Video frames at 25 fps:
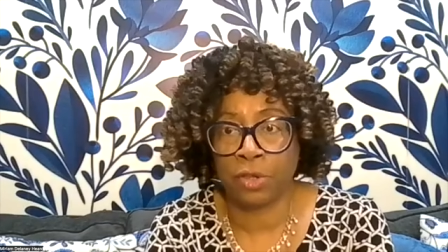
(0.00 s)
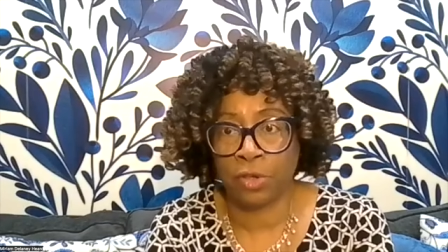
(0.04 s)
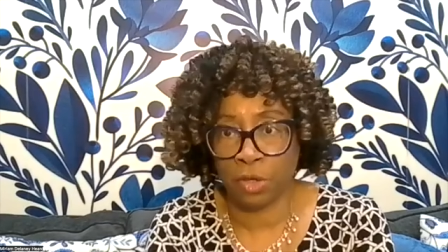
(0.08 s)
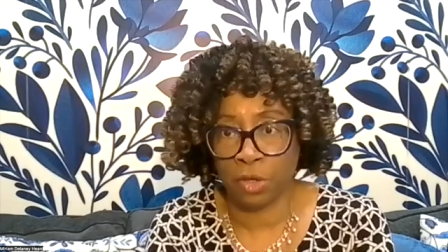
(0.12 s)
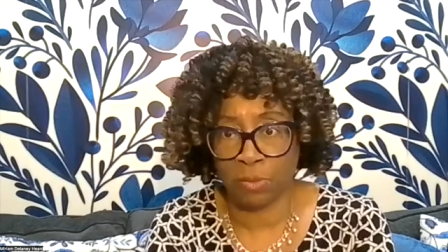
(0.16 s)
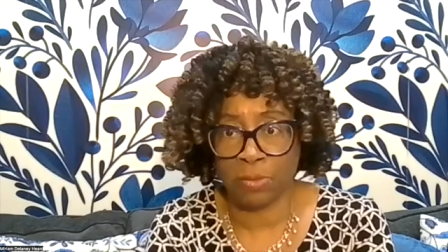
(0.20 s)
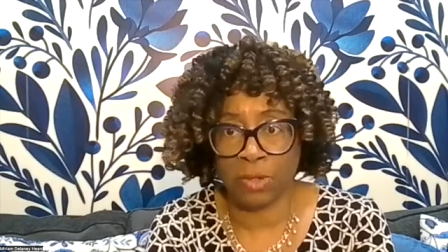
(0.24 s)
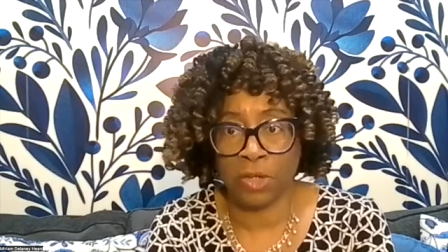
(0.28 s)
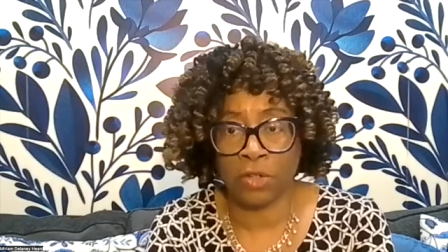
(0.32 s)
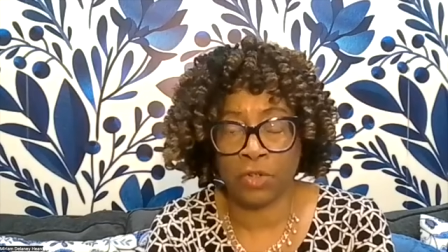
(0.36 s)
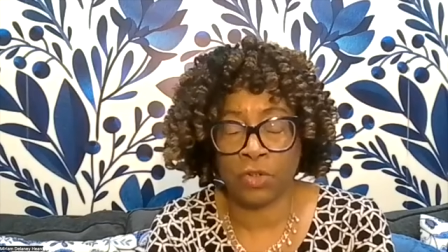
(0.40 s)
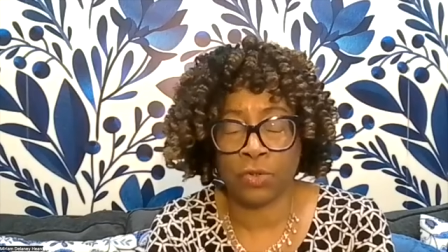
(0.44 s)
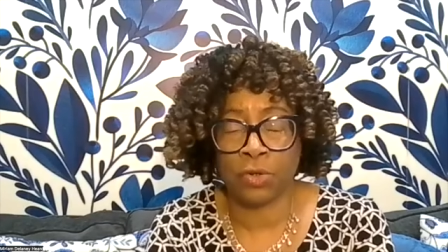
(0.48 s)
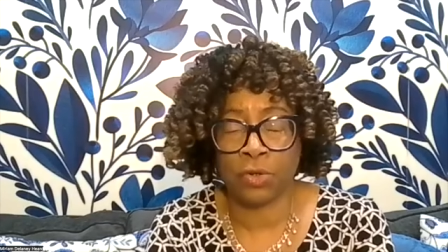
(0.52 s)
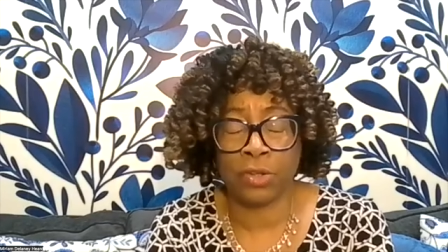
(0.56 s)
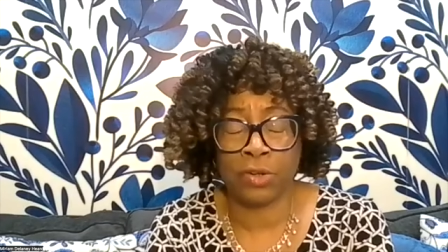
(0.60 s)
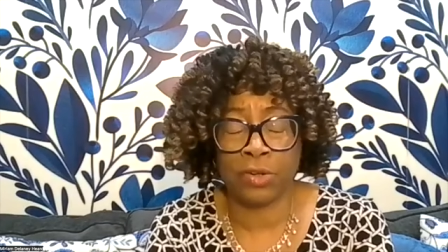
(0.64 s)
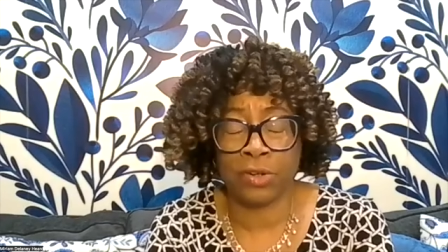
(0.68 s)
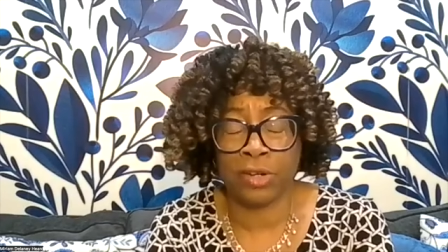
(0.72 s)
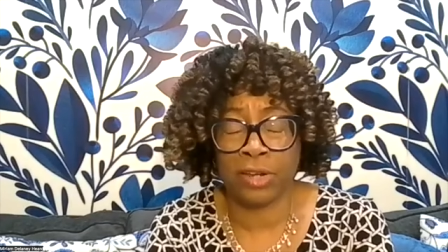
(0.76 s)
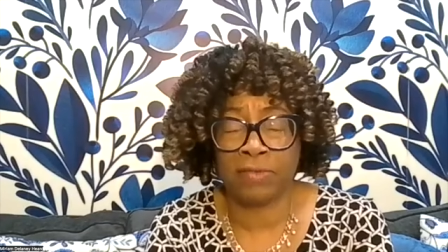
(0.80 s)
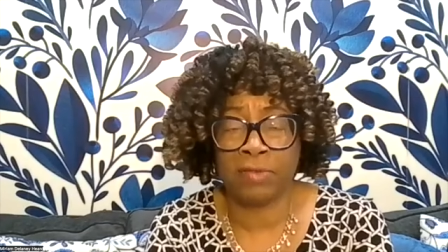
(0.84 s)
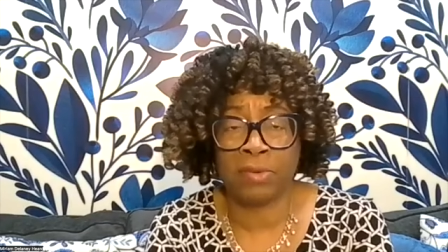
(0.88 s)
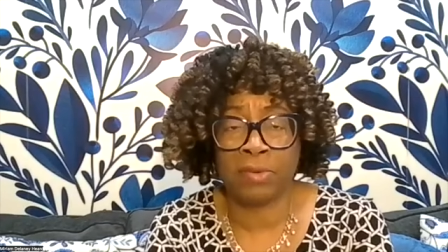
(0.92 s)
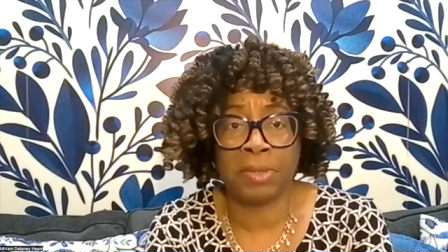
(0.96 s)
You can be sure
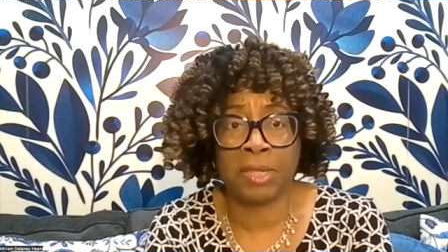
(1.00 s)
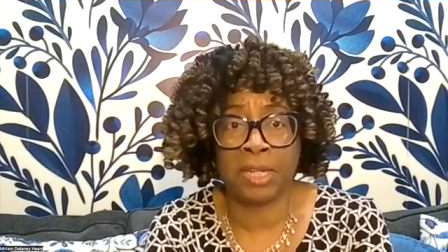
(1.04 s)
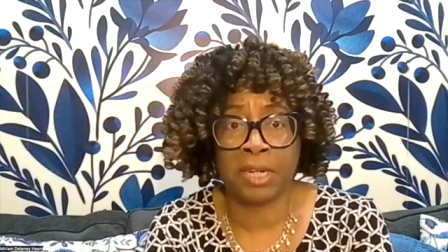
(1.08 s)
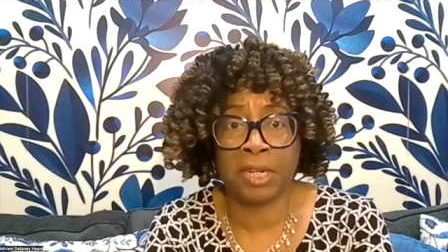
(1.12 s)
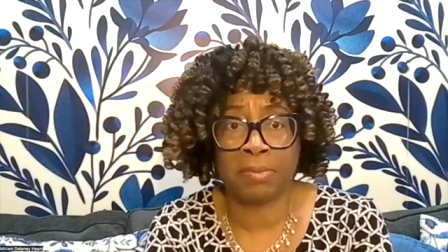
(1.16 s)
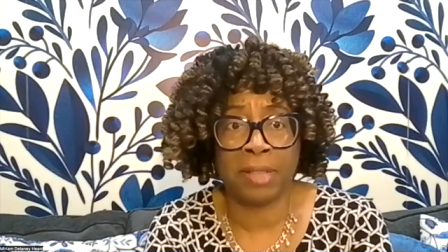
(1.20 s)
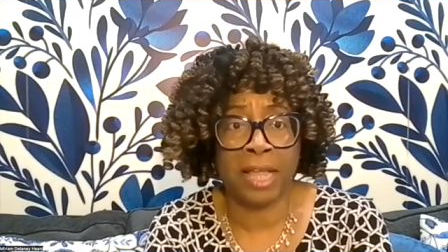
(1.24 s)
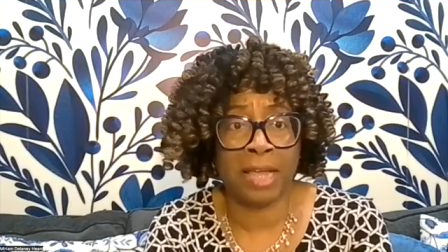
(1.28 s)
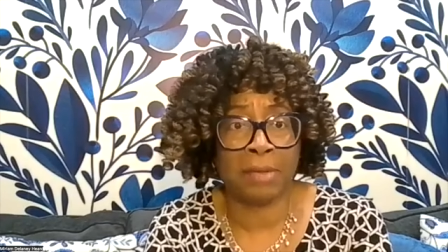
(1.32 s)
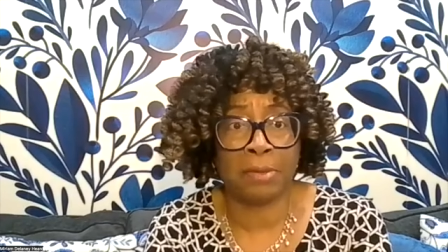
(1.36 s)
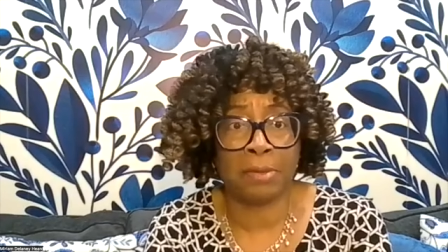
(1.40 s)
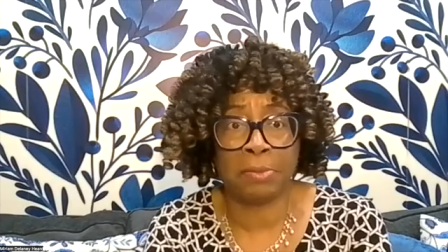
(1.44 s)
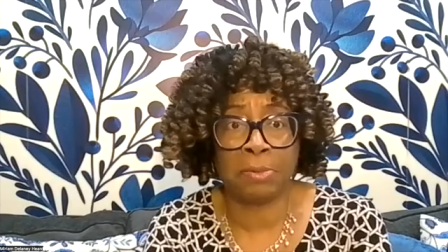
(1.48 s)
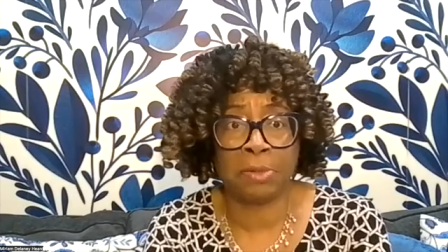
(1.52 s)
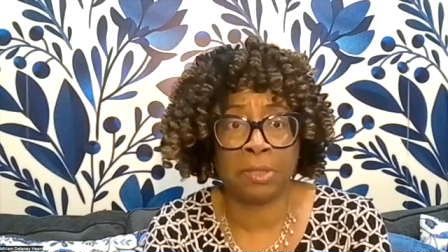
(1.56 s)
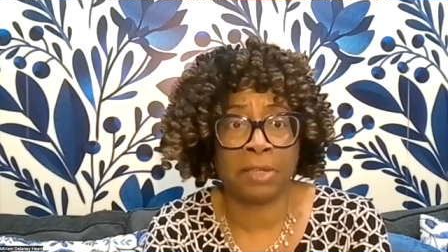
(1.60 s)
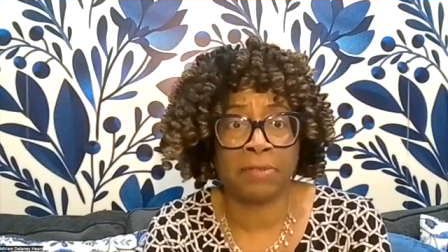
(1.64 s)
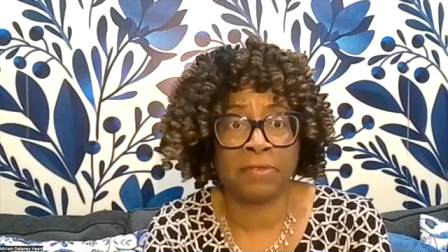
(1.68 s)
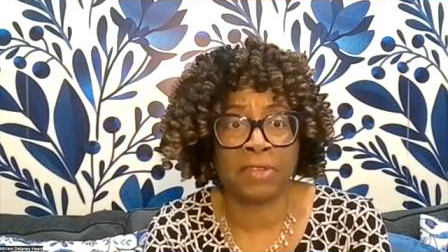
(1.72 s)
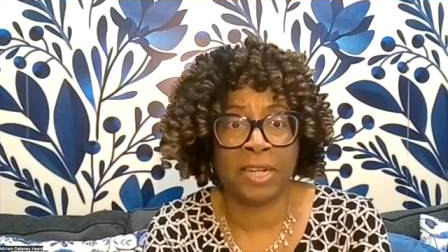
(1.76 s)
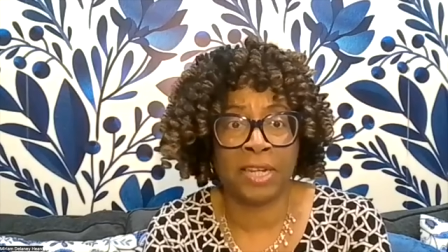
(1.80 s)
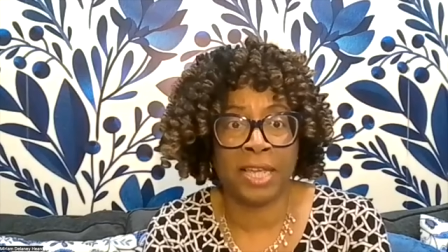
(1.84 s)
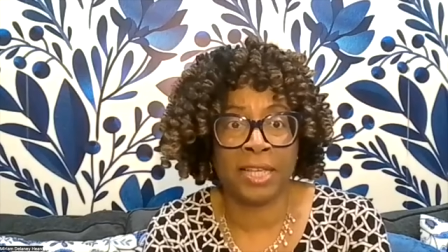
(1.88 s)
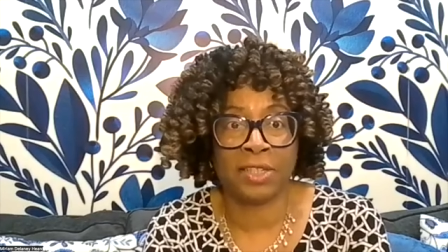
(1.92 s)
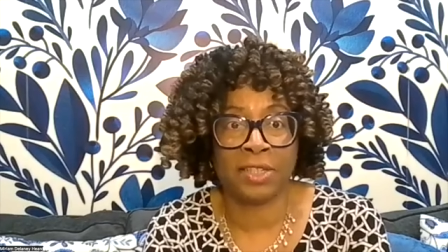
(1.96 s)
there'll never be any black people
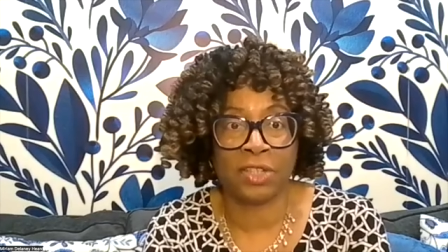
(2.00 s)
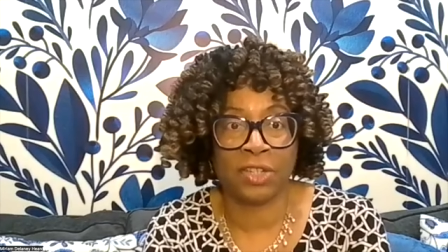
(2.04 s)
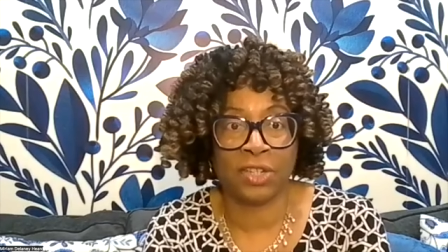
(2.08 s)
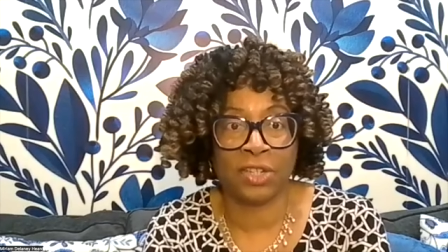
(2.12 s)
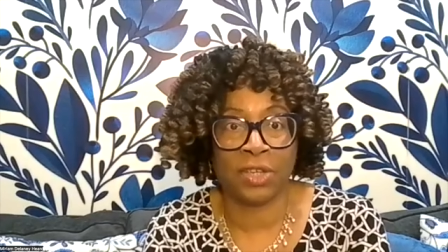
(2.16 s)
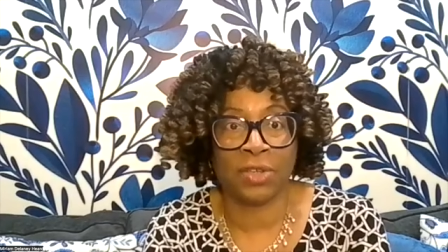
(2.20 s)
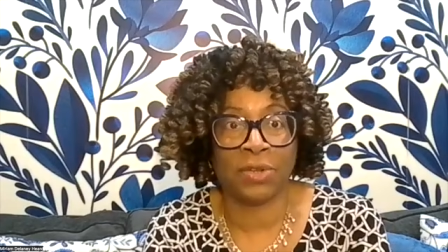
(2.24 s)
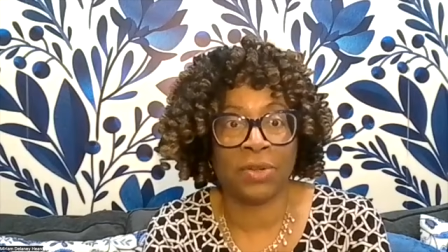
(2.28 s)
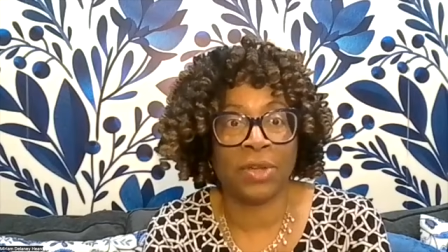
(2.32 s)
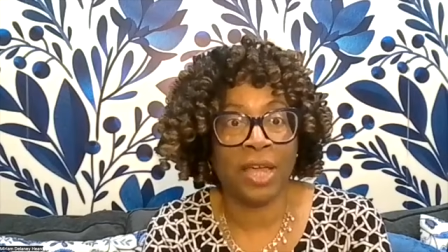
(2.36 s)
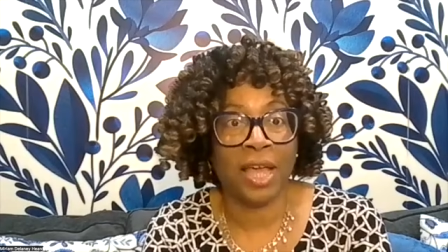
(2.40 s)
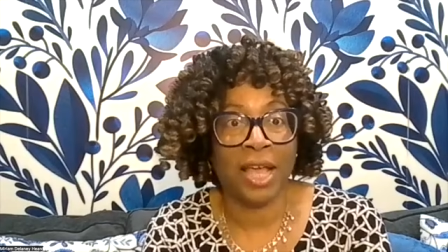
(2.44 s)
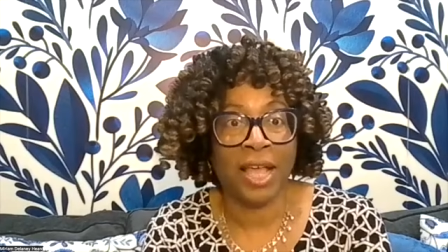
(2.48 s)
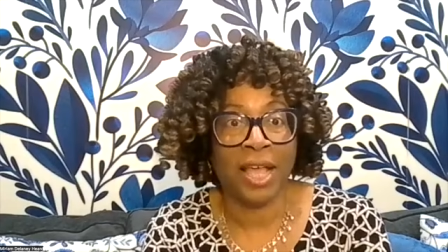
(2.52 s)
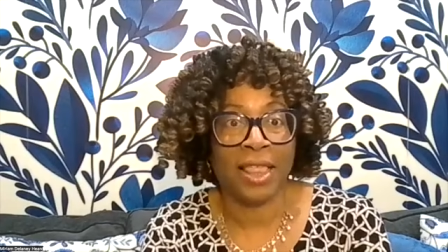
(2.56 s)
living next to you."